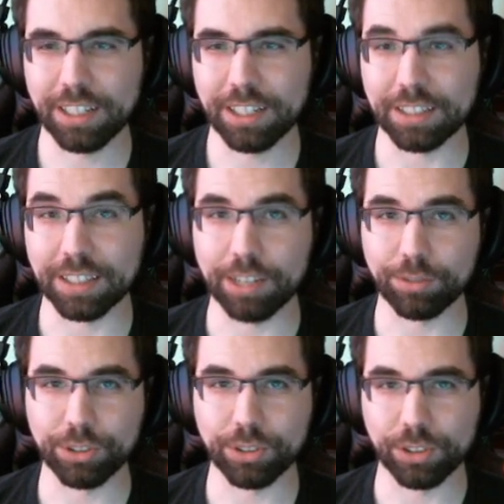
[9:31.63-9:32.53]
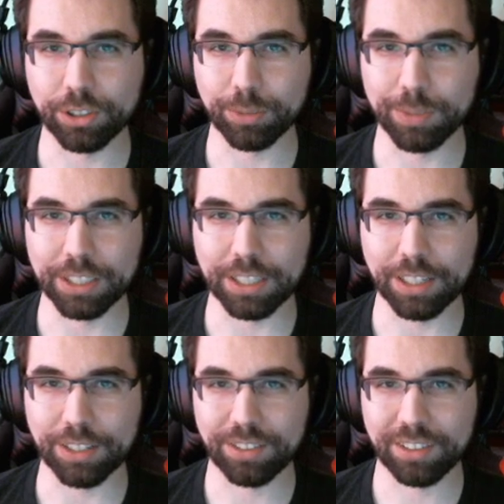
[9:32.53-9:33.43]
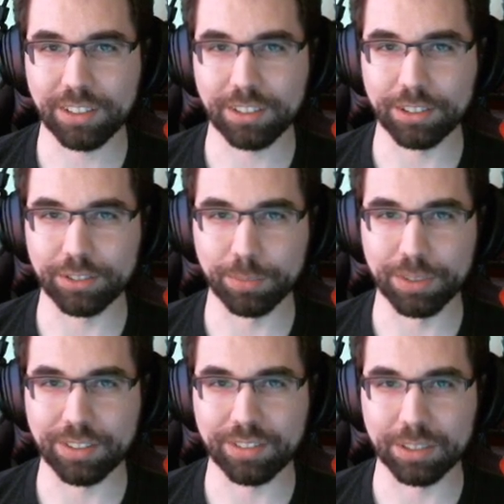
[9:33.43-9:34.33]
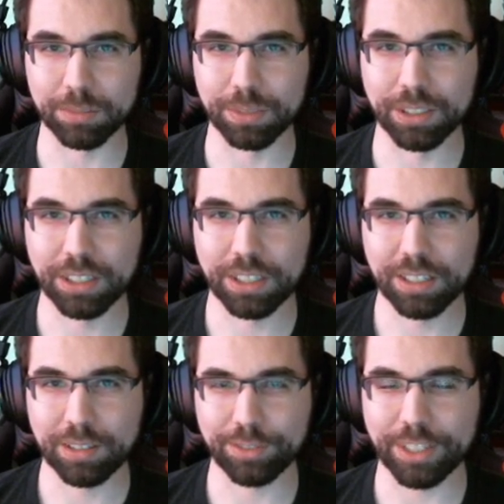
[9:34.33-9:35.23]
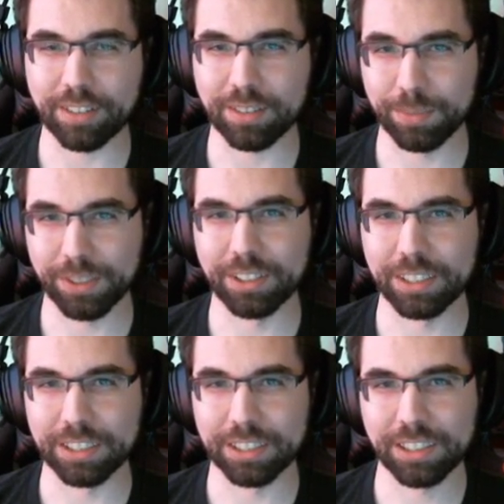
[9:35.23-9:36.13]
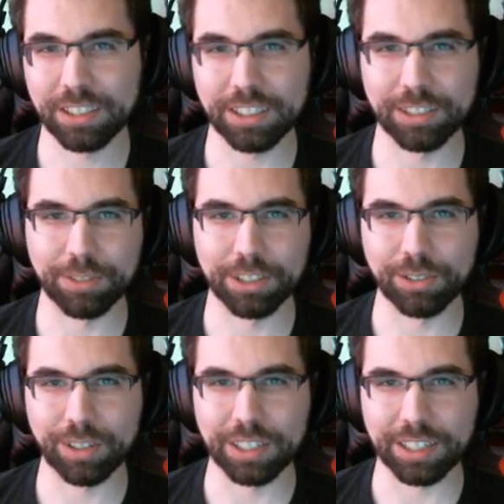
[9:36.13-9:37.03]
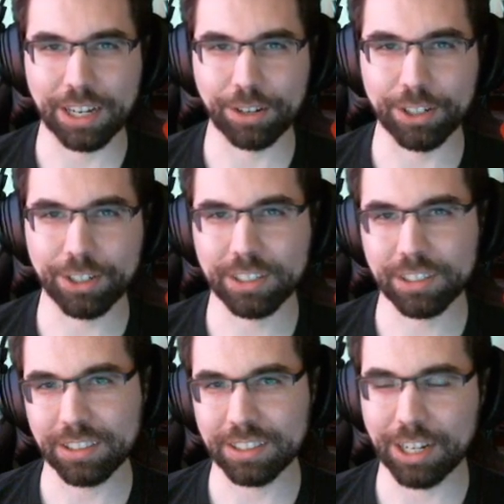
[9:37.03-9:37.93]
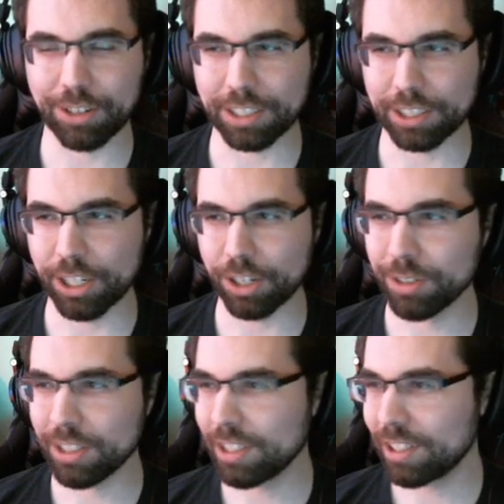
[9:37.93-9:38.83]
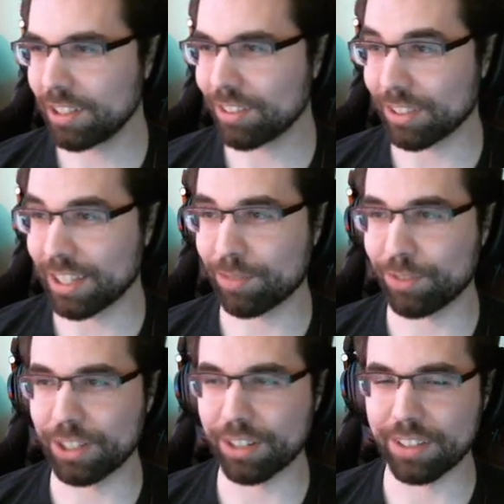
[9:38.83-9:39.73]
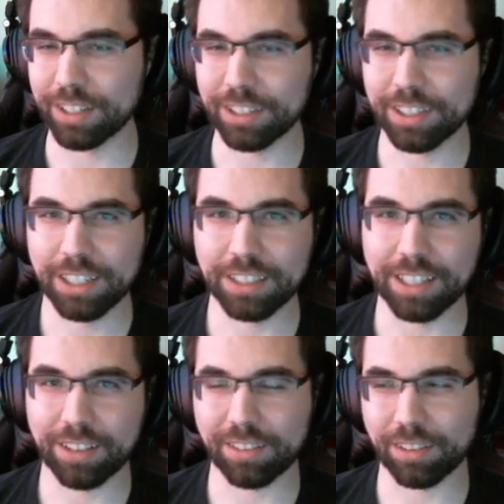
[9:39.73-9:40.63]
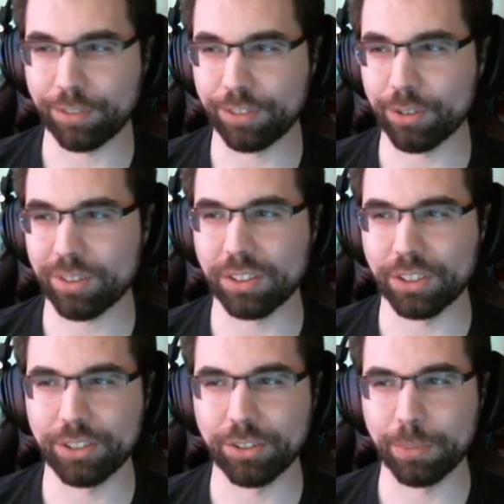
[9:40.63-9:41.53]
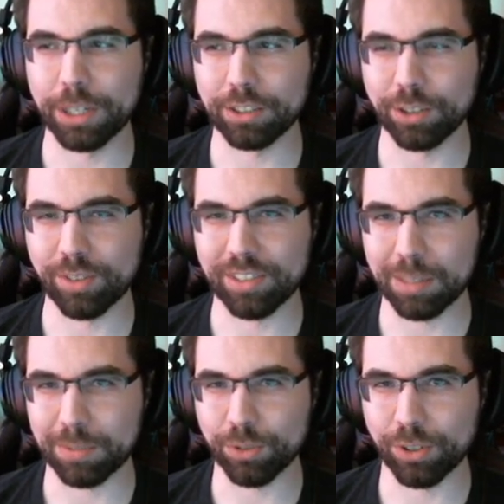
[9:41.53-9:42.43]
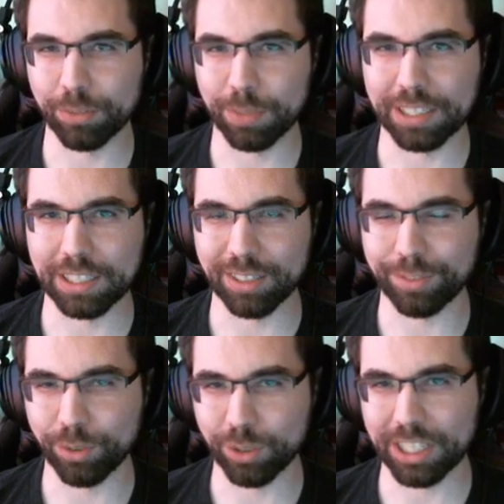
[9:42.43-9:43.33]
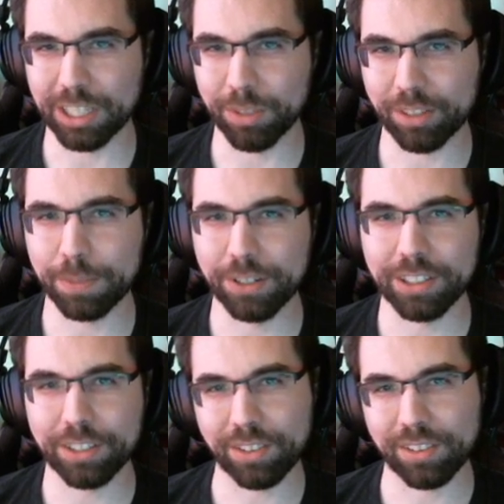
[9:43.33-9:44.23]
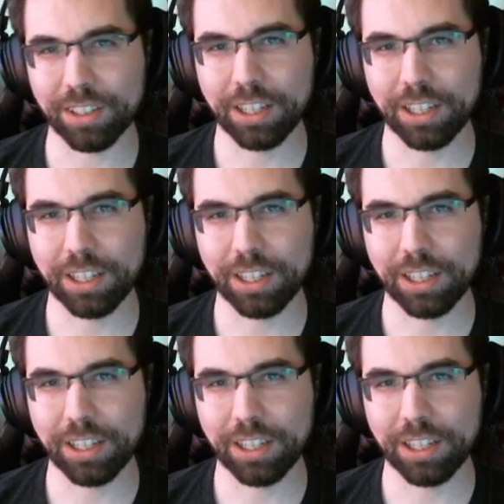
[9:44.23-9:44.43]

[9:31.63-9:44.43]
That will no longer be the case. There will be some flexibility in what you can encounter and how it can go. So that's very exciting. That's the first little micro step toward making a full game experience.